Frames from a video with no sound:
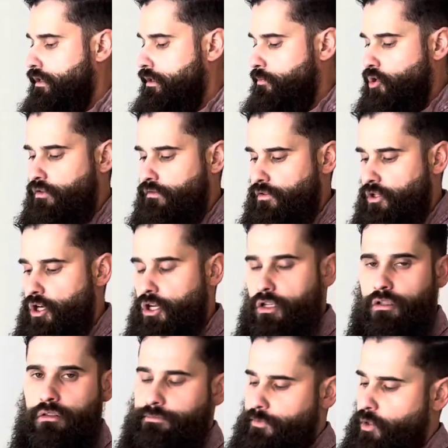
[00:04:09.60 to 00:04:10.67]

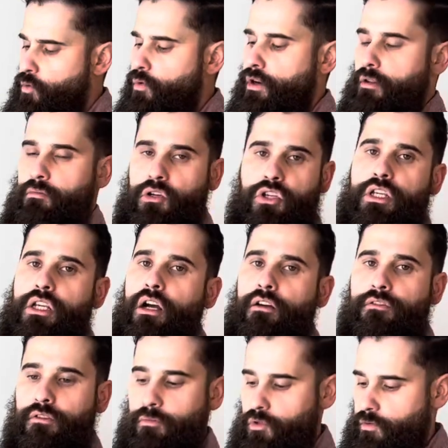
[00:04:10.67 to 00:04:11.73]
Overall, one of the most
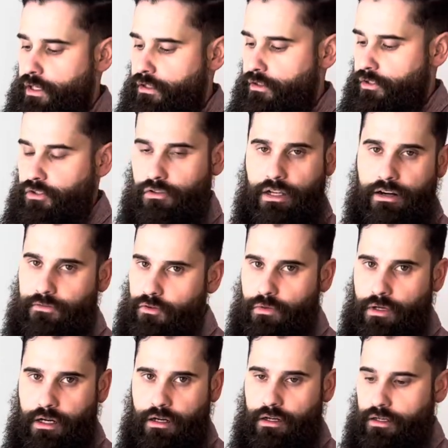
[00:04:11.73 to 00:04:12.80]
comfortable waders you'll ever
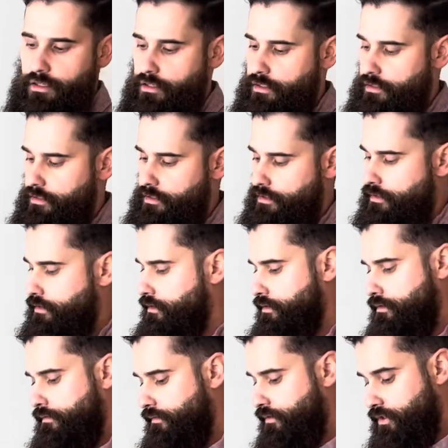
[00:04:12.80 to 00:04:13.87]
wear.
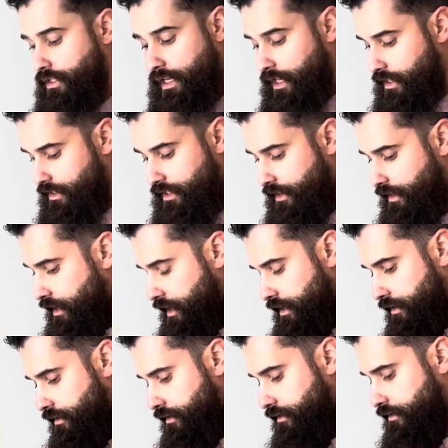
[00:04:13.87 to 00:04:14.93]
First, I gotta say that.
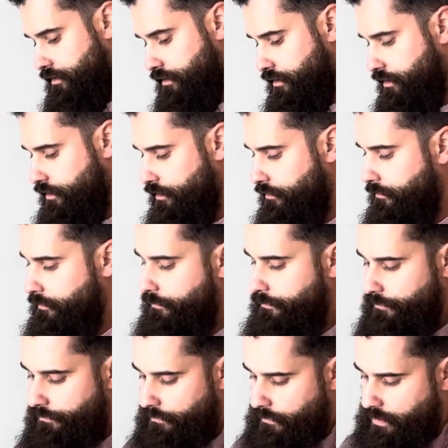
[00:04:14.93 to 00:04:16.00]

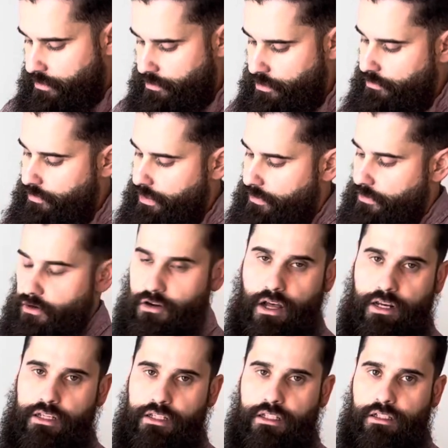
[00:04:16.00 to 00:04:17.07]
Another thing, they're not
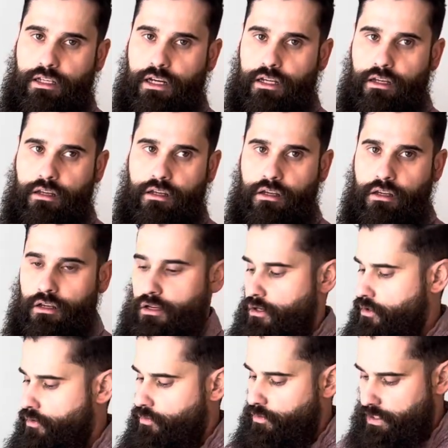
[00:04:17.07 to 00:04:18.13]
insulated,
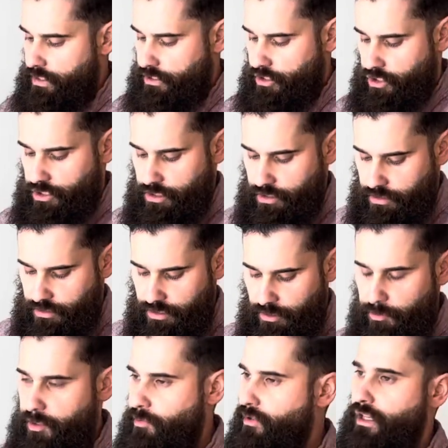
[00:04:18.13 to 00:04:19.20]
which some
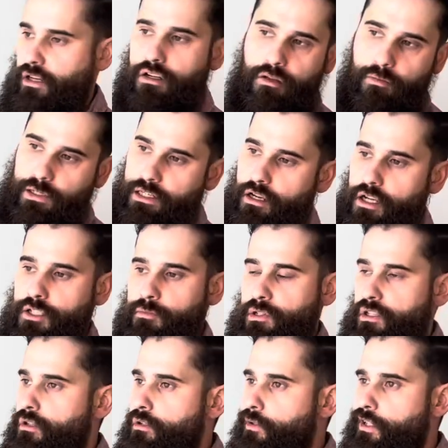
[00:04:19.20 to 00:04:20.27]
people are like, oh my gosh, but
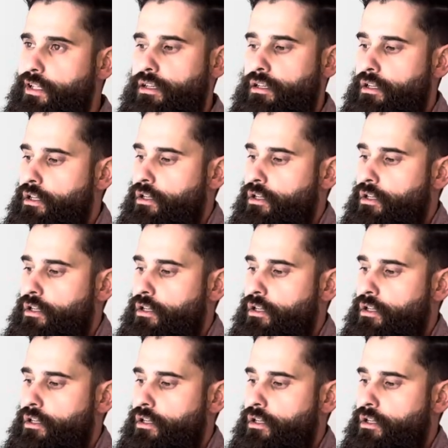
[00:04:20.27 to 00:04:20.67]
you know what?